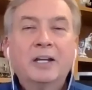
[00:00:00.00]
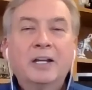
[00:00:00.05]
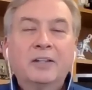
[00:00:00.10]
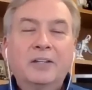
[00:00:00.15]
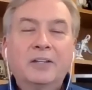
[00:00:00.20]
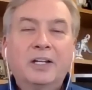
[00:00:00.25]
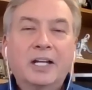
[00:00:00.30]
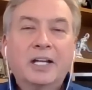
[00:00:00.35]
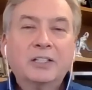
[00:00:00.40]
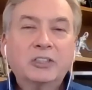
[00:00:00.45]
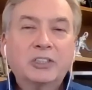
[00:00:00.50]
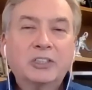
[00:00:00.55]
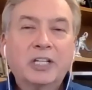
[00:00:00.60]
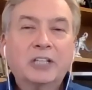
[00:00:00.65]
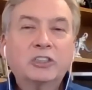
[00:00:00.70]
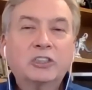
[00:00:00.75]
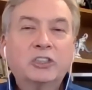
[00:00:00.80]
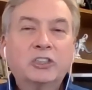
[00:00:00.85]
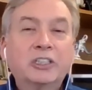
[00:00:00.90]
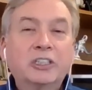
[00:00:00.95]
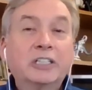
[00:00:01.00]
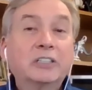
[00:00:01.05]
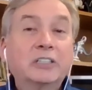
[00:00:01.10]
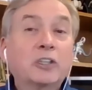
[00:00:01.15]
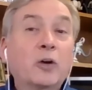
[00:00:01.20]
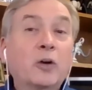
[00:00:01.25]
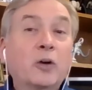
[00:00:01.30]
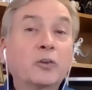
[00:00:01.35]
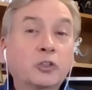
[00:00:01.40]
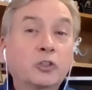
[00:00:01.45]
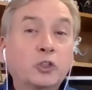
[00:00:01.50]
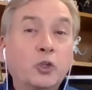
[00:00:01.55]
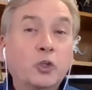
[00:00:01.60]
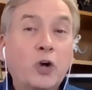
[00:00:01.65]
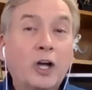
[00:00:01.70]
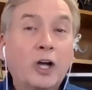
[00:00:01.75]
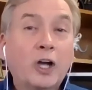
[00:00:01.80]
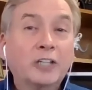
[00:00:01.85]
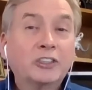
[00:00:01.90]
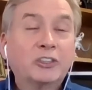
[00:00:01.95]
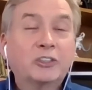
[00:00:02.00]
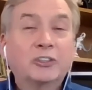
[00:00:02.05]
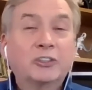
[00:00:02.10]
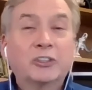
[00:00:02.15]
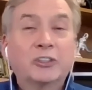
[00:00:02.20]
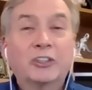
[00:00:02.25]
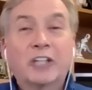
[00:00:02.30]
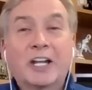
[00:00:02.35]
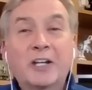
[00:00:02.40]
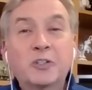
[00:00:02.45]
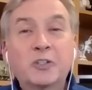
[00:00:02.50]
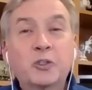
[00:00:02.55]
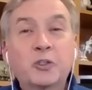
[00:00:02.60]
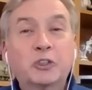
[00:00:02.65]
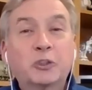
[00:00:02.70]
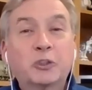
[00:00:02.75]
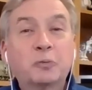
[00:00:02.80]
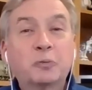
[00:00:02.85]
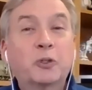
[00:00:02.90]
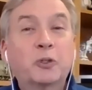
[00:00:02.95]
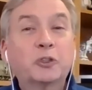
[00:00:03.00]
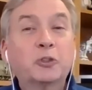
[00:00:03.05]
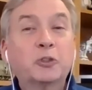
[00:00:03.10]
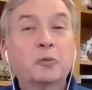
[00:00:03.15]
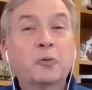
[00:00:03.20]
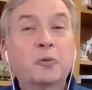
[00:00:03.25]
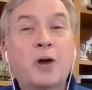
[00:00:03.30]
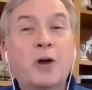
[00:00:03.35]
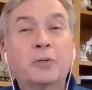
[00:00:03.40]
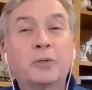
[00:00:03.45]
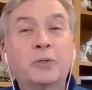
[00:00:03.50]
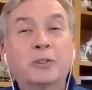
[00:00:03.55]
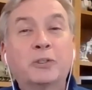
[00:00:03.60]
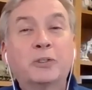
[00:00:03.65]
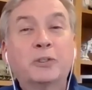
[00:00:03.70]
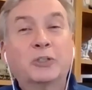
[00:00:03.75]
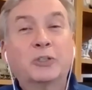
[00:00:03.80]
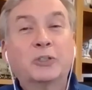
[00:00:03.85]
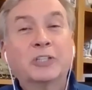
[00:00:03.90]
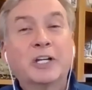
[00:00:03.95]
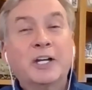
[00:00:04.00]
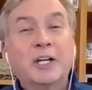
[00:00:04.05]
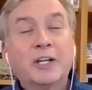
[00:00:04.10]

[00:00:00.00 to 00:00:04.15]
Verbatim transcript: The next section is on the trusts, the land trust and personal property trust.